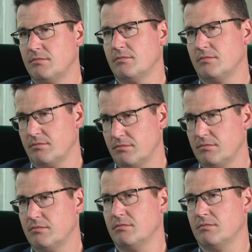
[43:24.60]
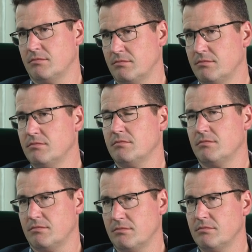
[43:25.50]
ought to live in apartments because mm. it's
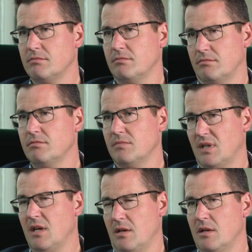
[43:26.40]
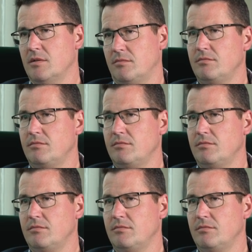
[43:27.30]
greener or something like this. Whether it